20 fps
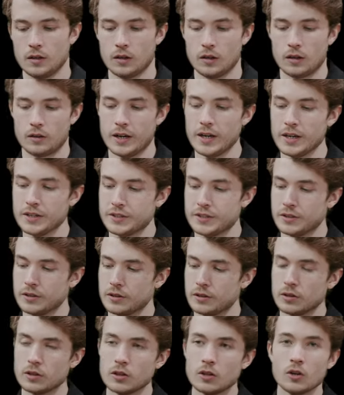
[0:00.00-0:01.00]
All right.
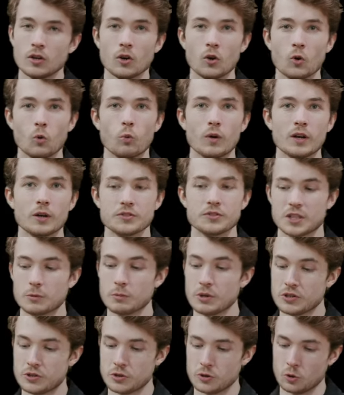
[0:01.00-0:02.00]
What else can
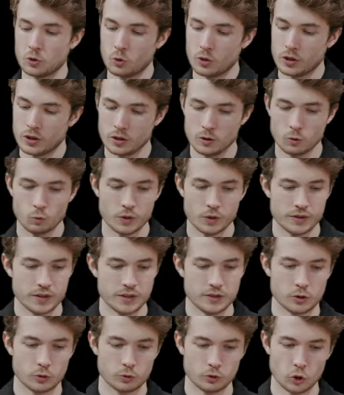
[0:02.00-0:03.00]
we do with
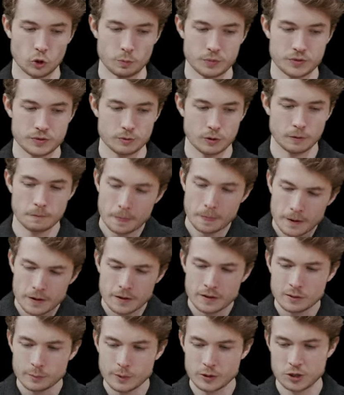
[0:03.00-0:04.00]
these groups? Well,
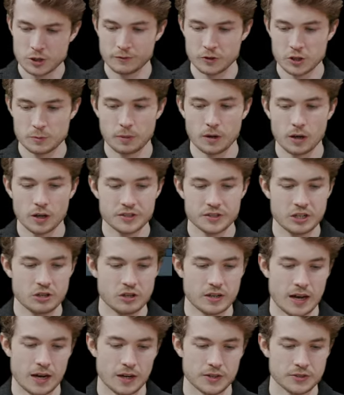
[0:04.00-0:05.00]
let me actually first pause here
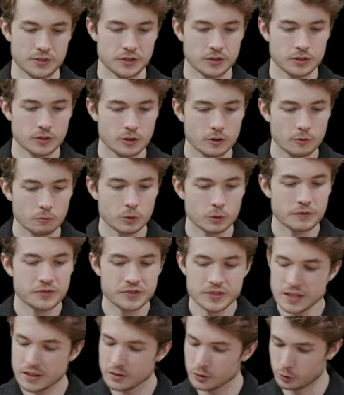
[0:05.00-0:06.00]
and ask. We've
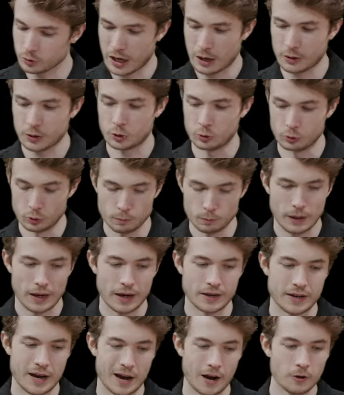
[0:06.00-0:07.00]
seen how to group
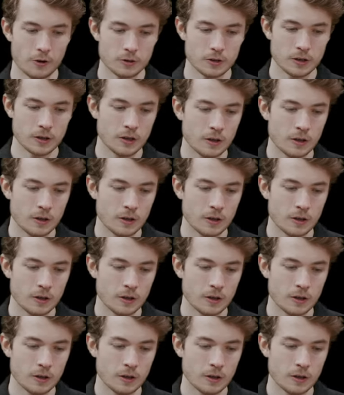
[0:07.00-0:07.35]
by now.